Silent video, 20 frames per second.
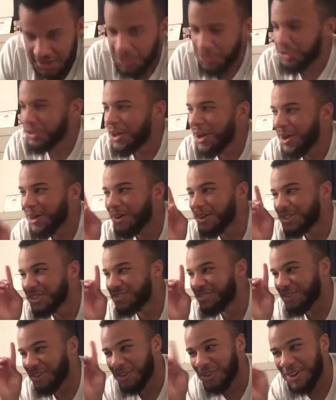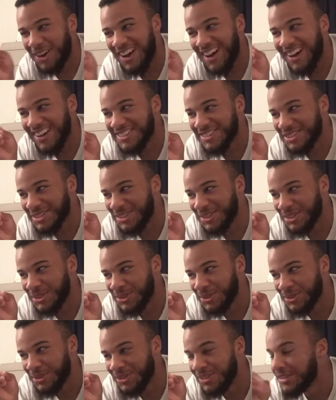
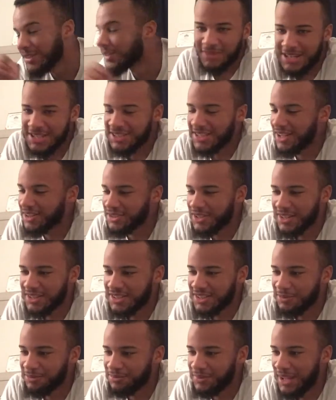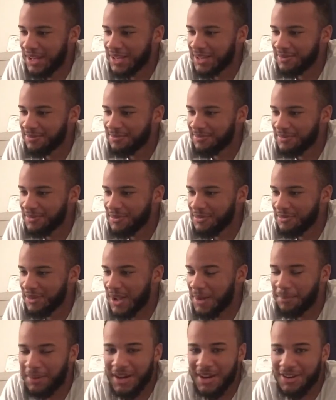Nosferatu. This sounds like some like
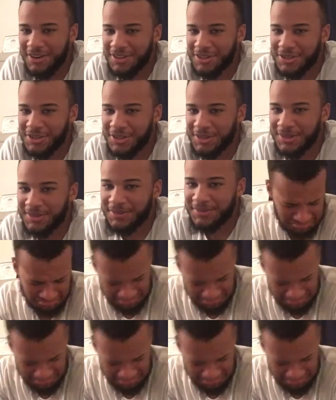vampire shit.